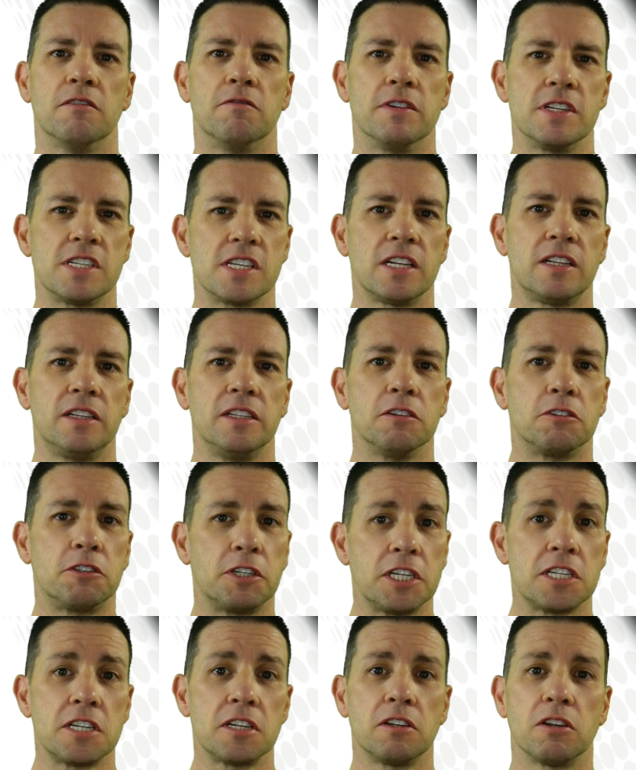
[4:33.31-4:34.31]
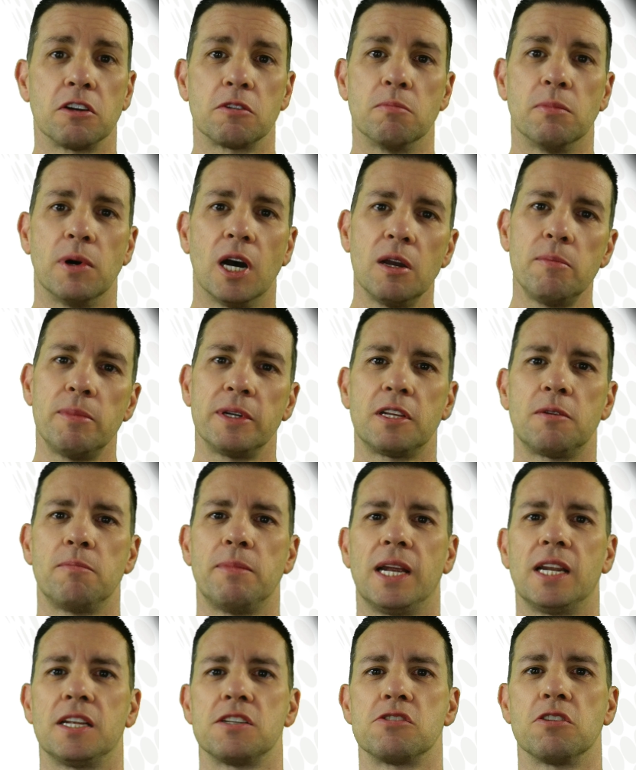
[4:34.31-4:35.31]
visit
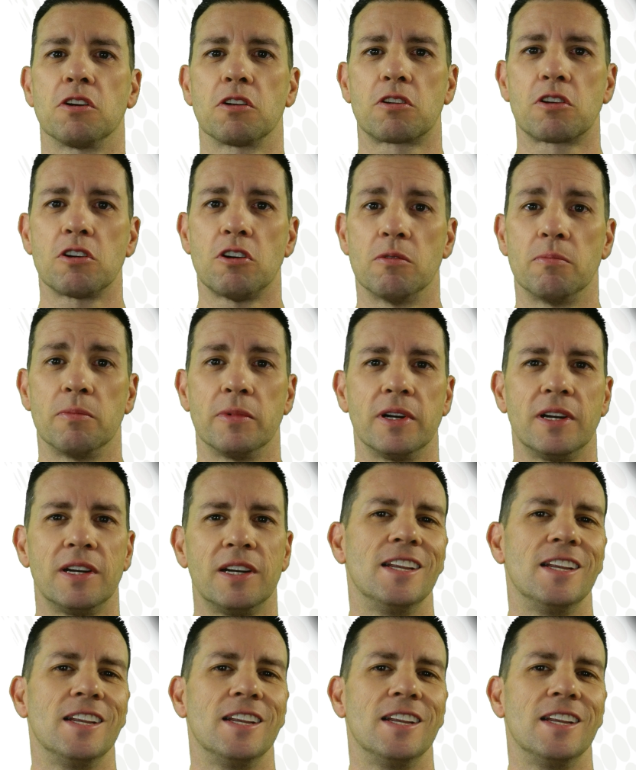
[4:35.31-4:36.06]
nutrition.mybetterbalance.com.